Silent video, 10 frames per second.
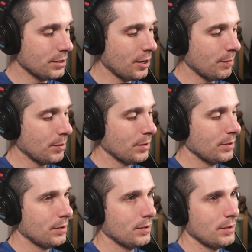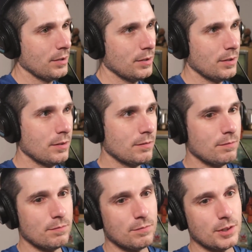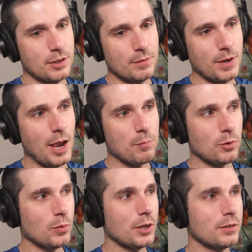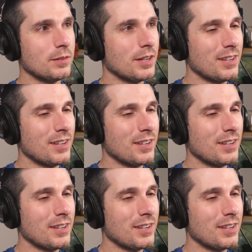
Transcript: up the Apple one.